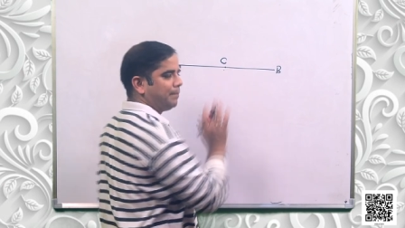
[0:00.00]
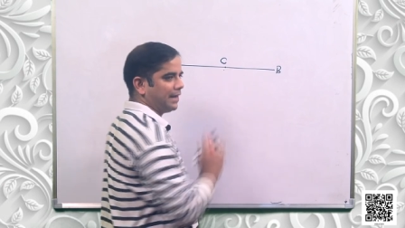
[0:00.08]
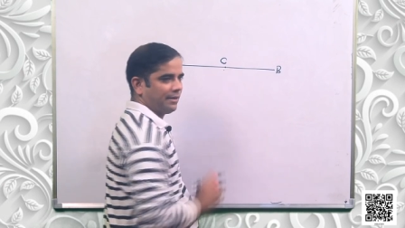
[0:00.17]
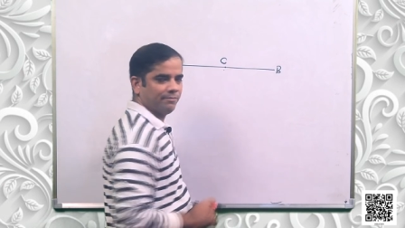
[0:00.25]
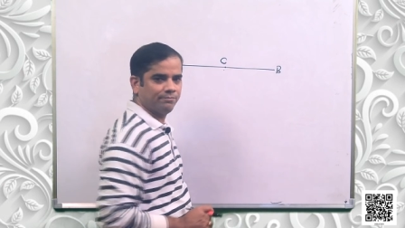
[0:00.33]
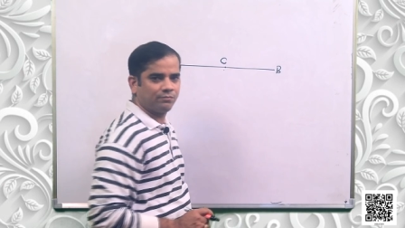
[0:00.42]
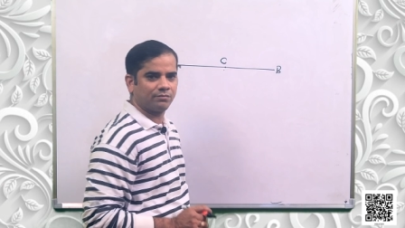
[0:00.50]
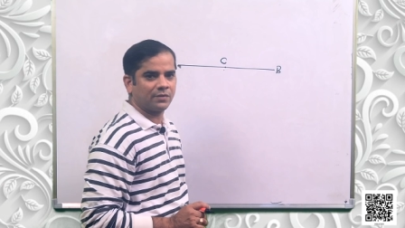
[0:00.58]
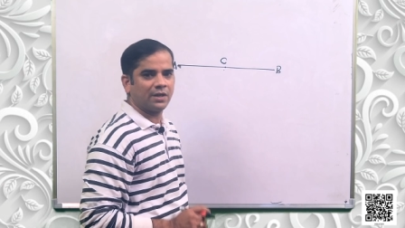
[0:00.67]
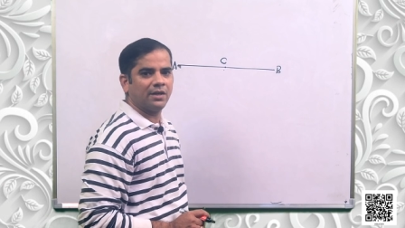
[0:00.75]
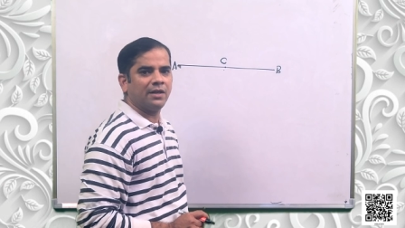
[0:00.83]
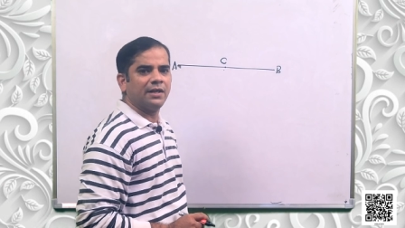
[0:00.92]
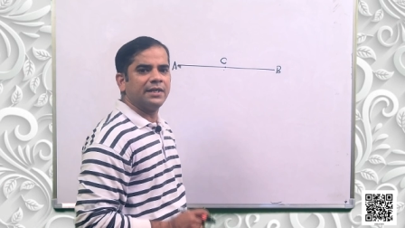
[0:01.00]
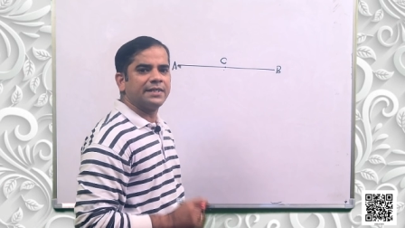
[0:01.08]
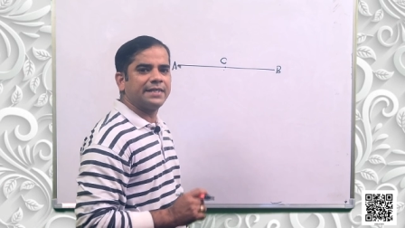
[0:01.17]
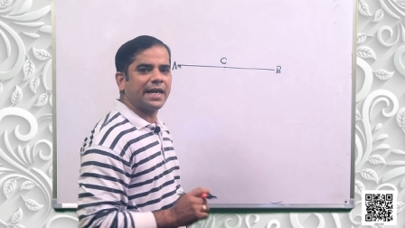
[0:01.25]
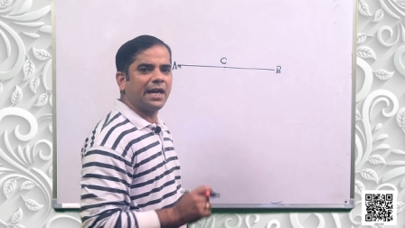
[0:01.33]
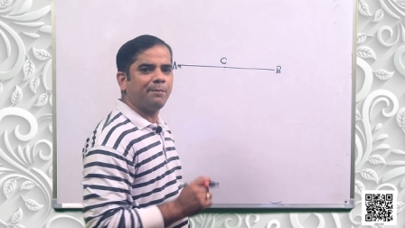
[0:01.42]
B.
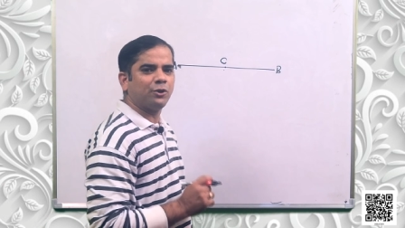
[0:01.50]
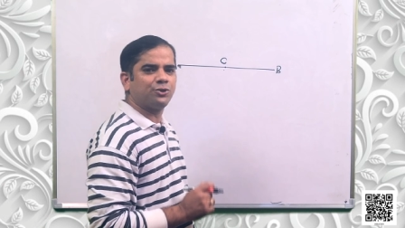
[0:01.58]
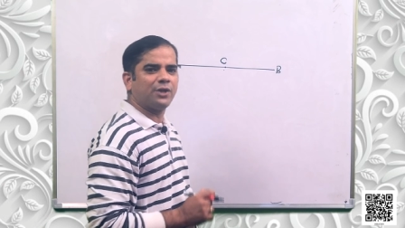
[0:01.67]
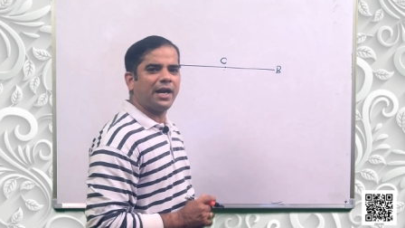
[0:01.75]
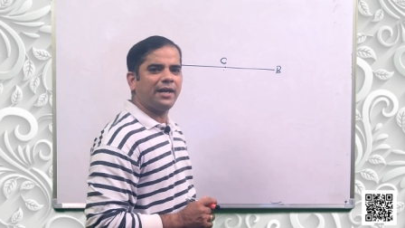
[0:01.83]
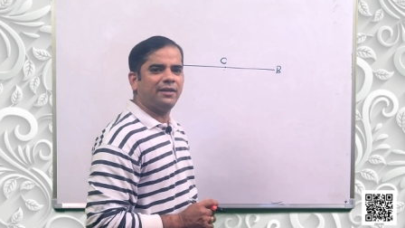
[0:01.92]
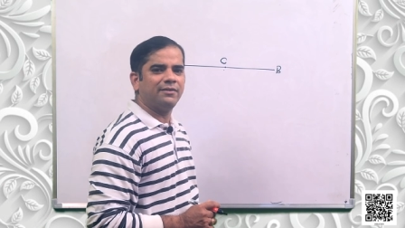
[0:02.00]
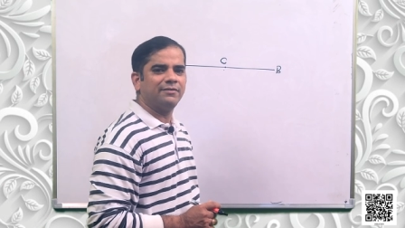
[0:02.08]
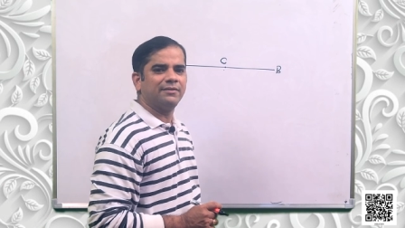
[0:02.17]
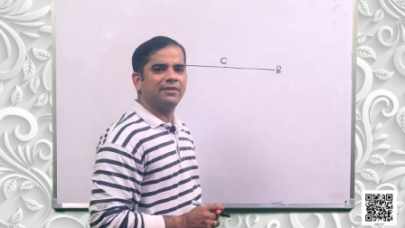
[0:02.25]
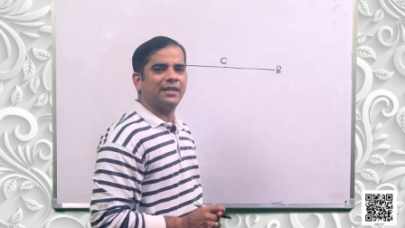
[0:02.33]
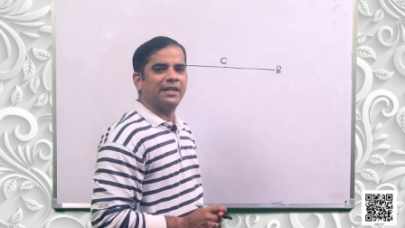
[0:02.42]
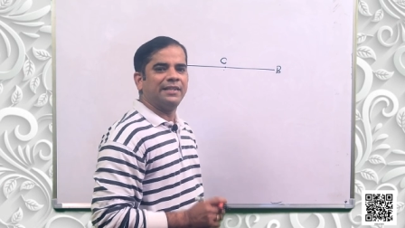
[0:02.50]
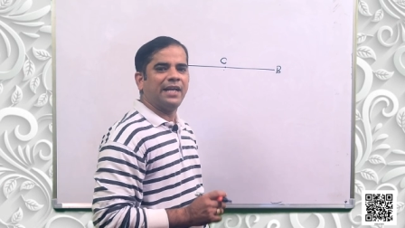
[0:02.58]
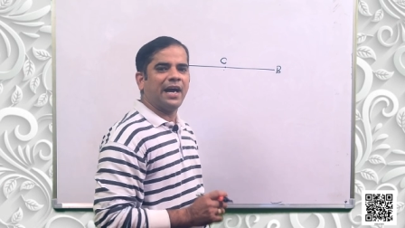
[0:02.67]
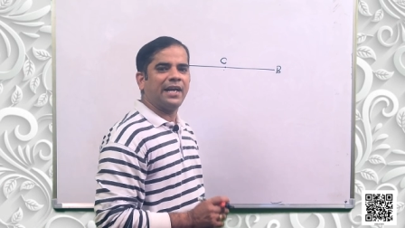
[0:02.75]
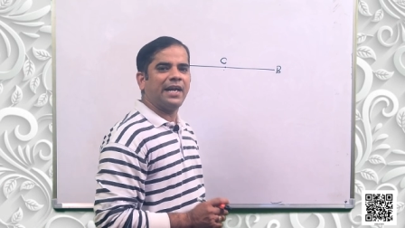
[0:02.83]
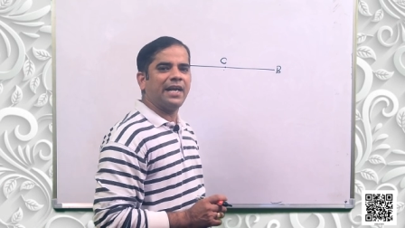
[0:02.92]
Second postulate,
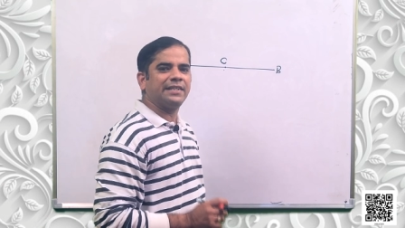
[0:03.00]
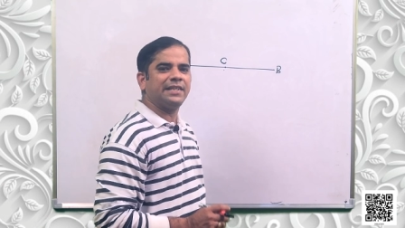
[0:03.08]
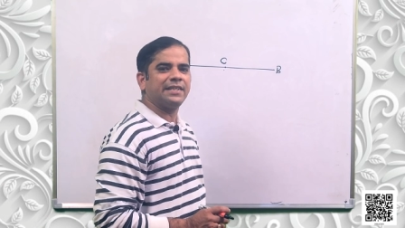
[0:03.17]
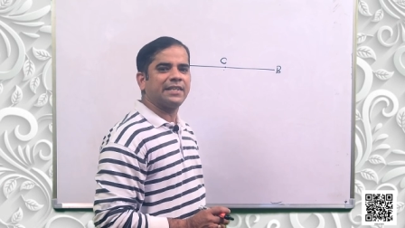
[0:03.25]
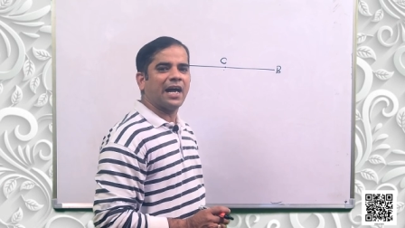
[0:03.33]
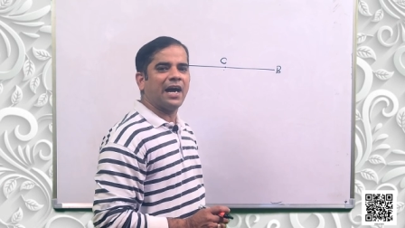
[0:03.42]
there exists